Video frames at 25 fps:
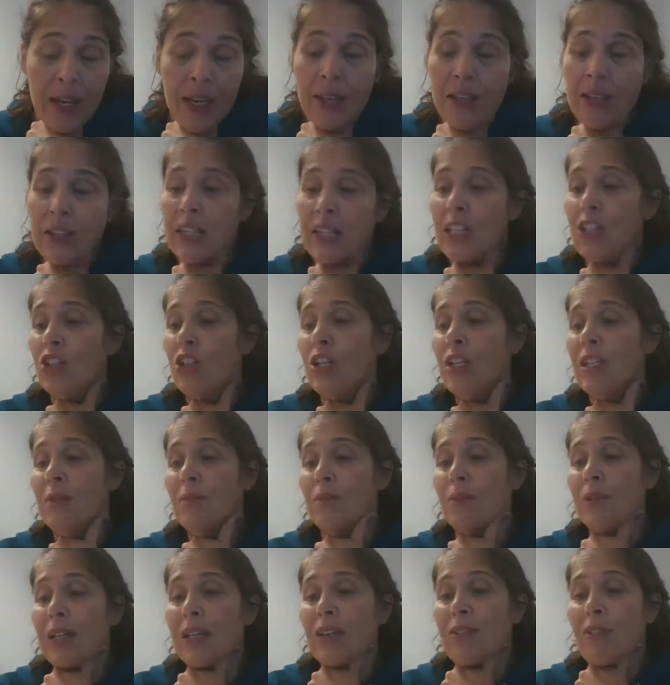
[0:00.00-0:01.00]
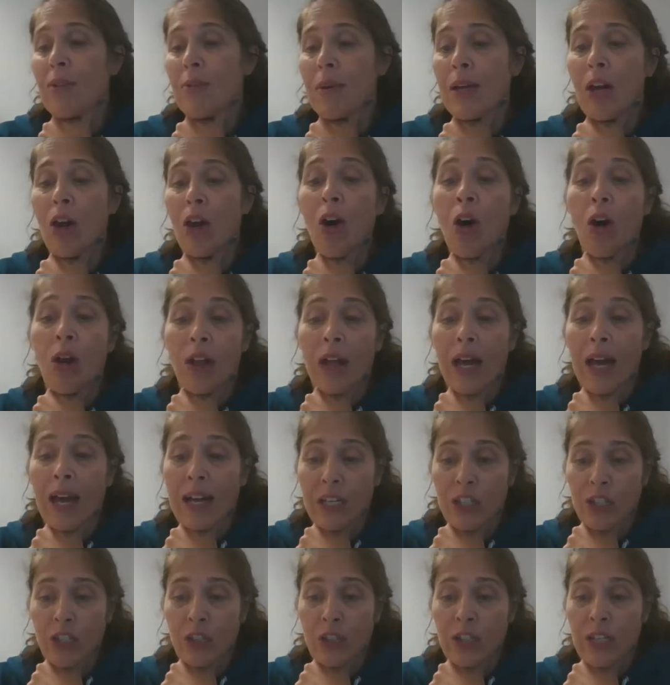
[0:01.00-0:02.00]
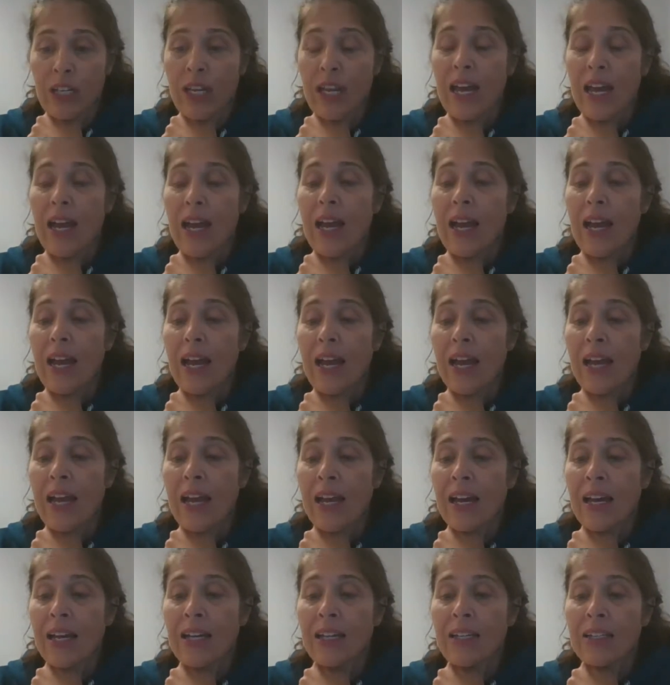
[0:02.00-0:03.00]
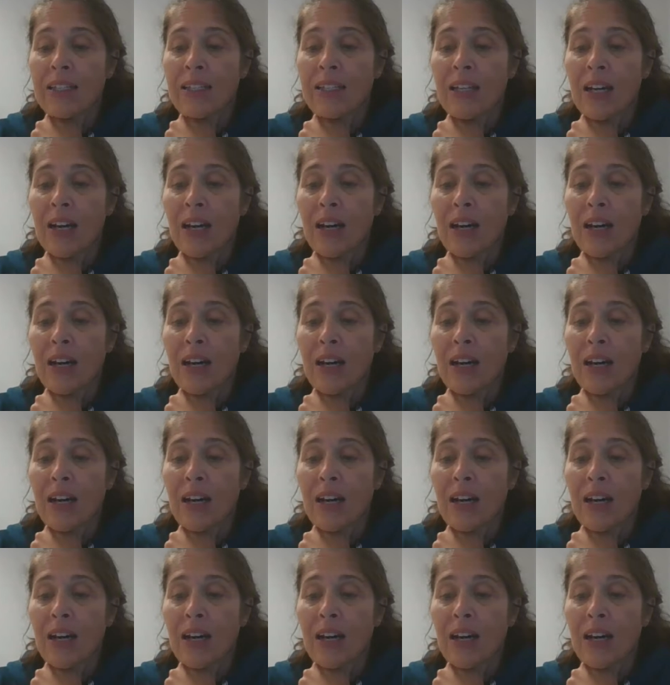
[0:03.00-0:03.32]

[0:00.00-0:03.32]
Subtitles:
The teacher doesn't believe him at all, actually, and